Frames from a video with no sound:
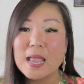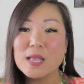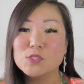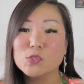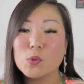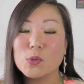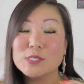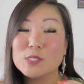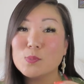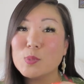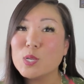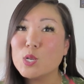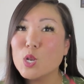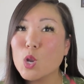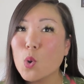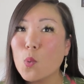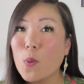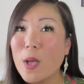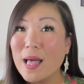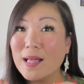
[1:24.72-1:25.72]
It's going to be
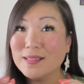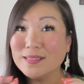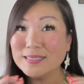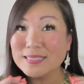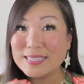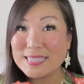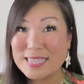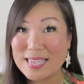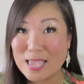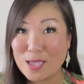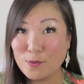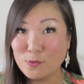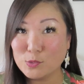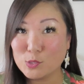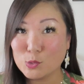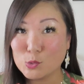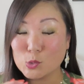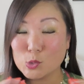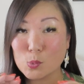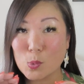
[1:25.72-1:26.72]
Noel
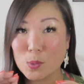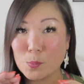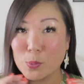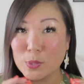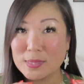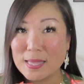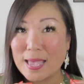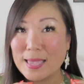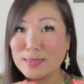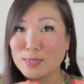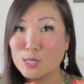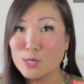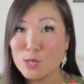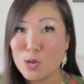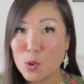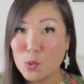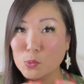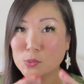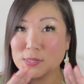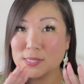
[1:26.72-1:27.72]
gift. You just want to put that in the
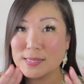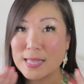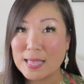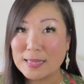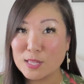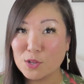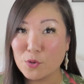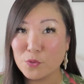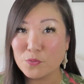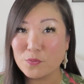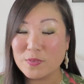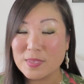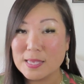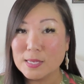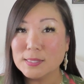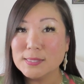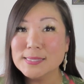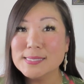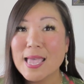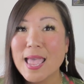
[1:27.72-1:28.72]
notes in that little
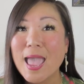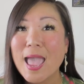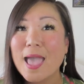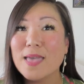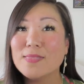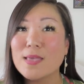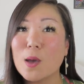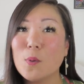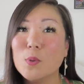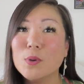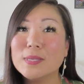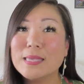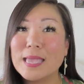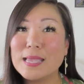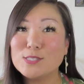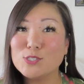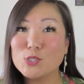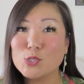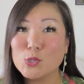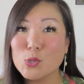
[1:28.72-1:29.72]
field and that will
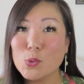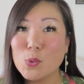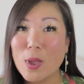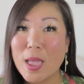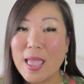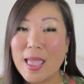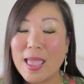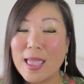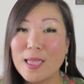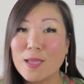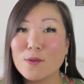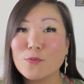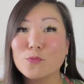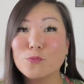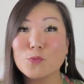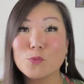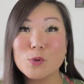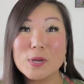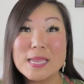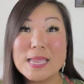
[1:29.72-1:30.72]
get you a
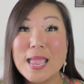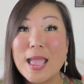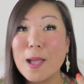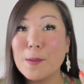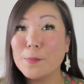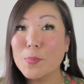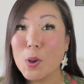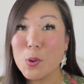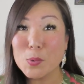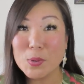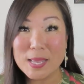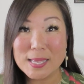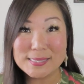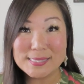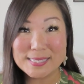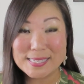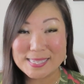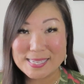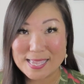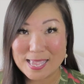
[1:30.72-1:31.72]
free
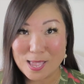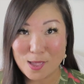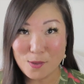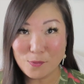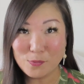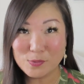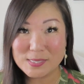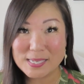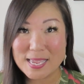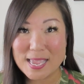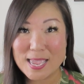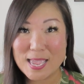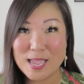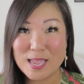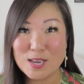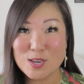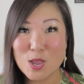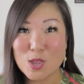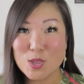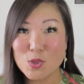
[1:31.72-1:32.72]
bonus gift
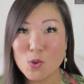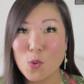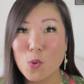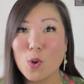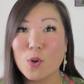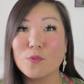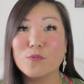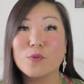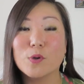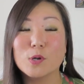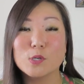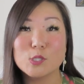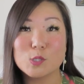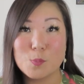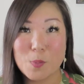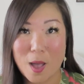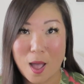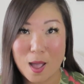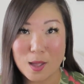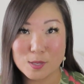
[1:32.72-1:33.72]
in your first
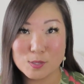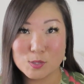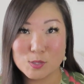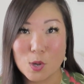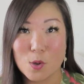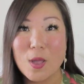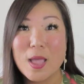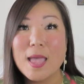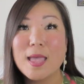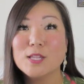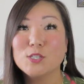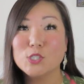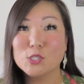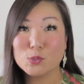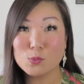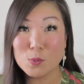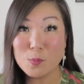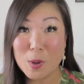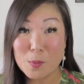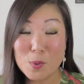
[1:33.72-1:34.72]
box. So
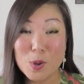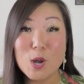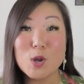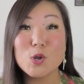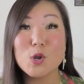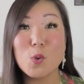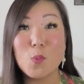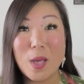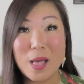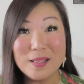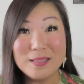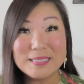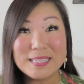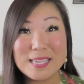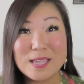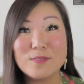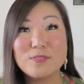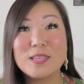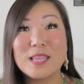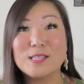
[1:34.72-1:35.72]
just remember Noel
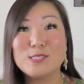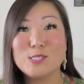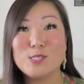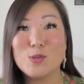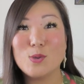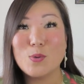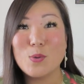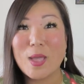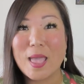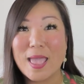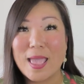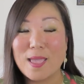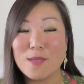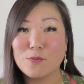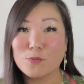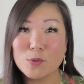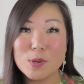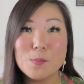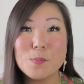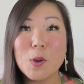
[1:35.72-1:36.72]
gift gets you a
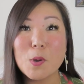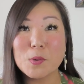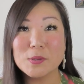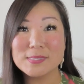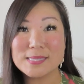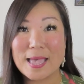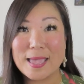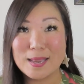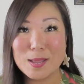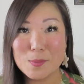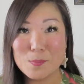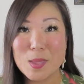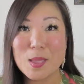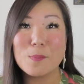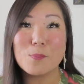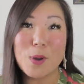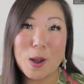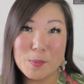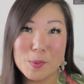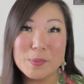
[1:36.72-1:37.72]
free bonus item
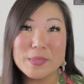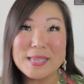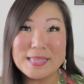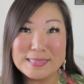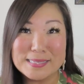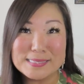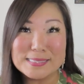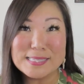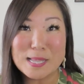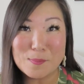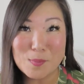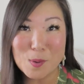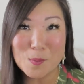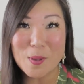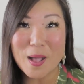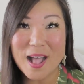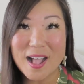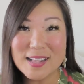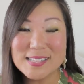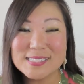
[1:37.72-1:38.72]
probably in the summer
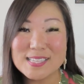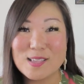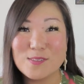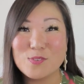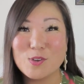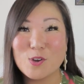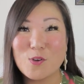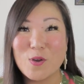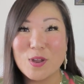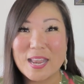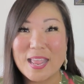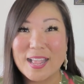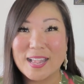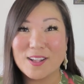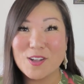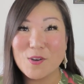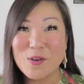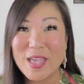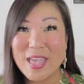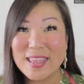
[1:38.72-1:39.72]
box if you're going to
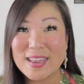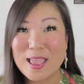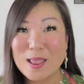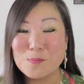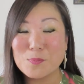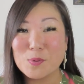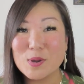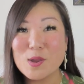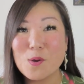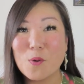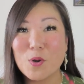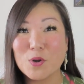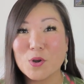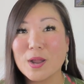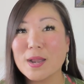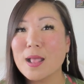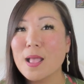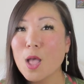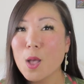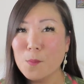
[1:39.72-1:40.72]
go ahead and pre-order
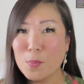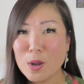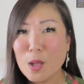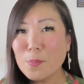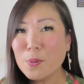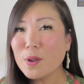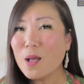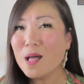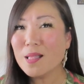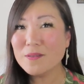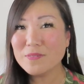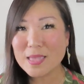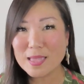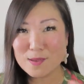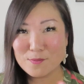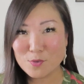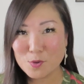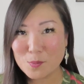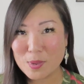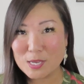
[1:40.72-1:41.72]
it. But I'll put all of that
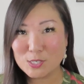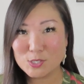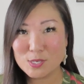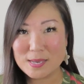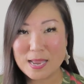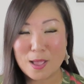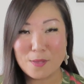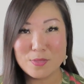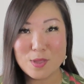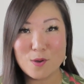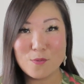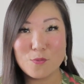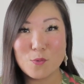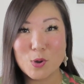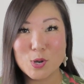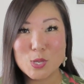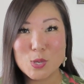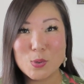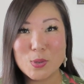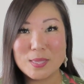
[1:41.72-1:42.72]
information down there
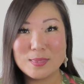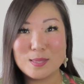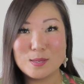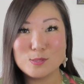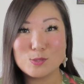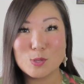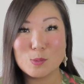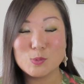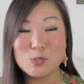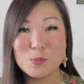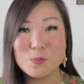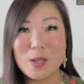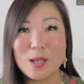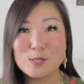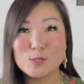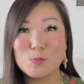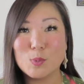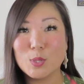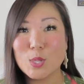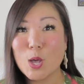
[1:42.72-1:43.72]
for you in the description
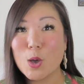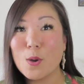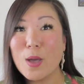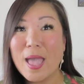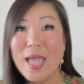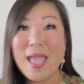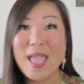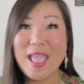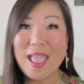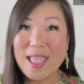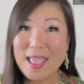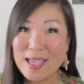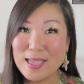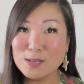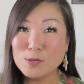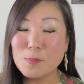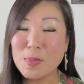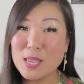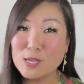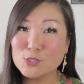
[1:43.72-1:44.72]
box below
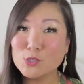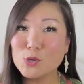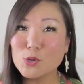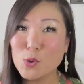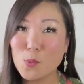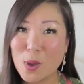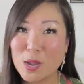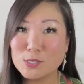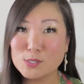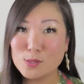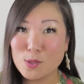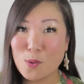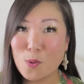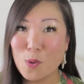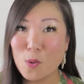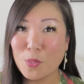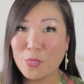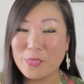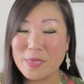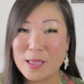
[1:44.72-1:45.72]
and make sure sure you watch the
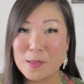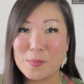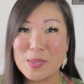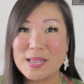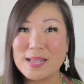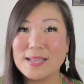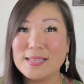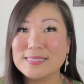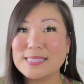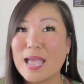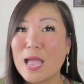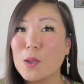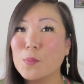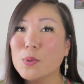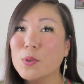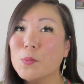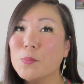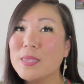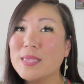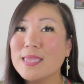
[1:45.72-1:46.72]
whole thing because I
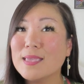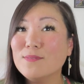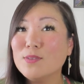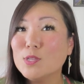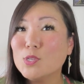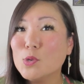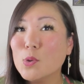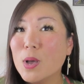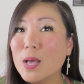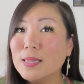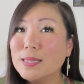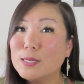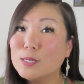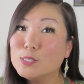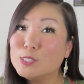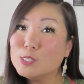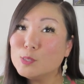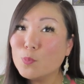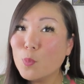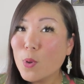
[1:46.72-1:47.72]
will be giving you a
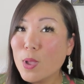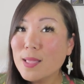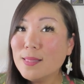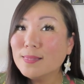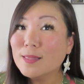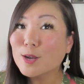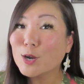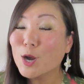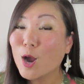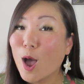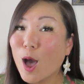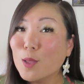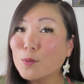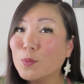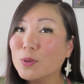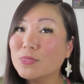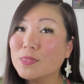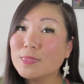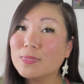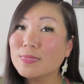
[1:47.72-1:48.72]
little spoiler on
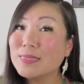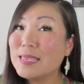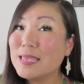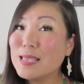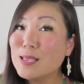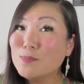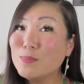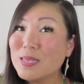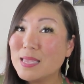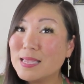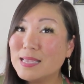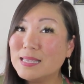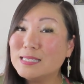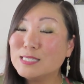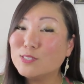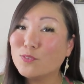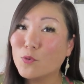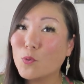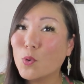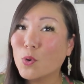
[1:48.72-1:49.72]
what the theme
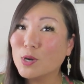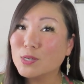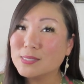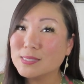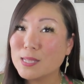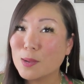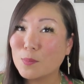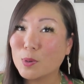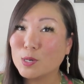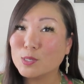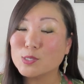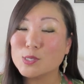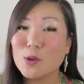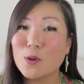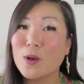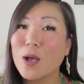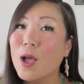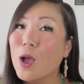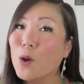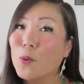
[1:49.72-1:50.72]
is for summer.
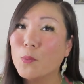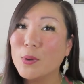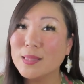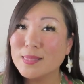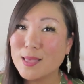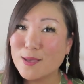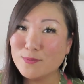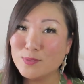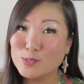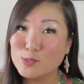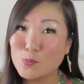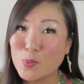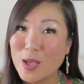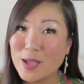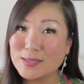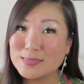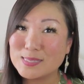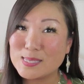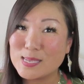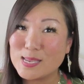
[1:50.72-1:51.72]
So we love this
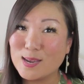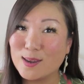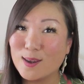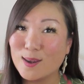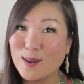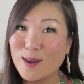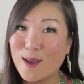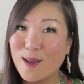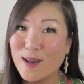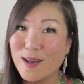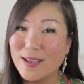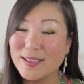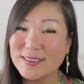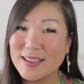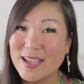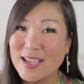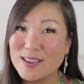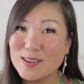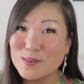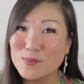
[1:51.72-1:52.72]
box here on
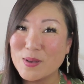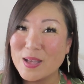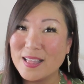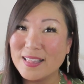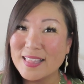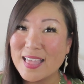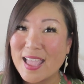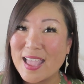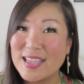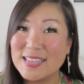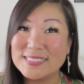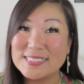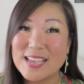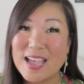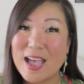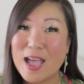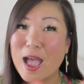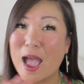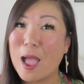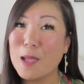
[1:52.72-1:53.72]
Hi Noël and
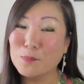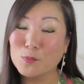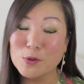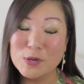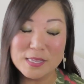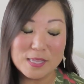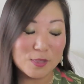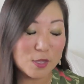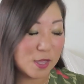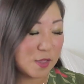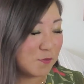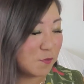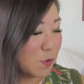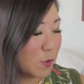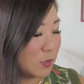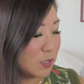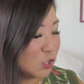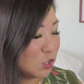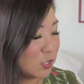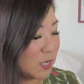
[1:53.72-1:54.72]
uh, I'm really looking
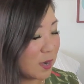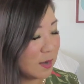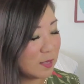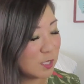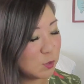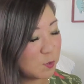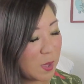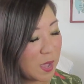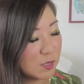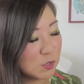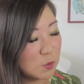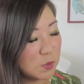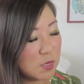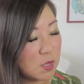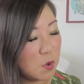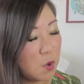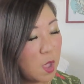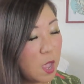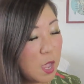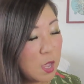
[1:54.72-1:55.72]
forward to sharing this box with
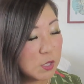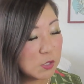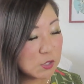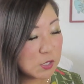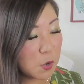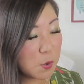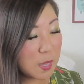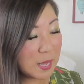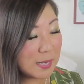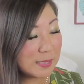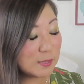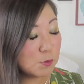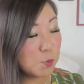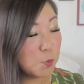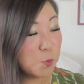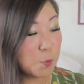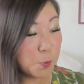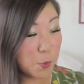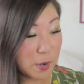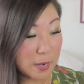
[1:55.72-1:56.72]
you. So it is
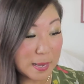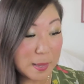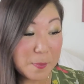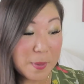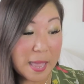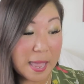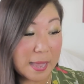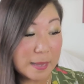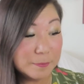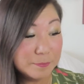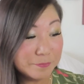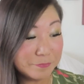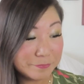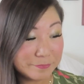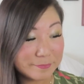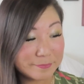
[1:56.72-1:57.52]
pretty big.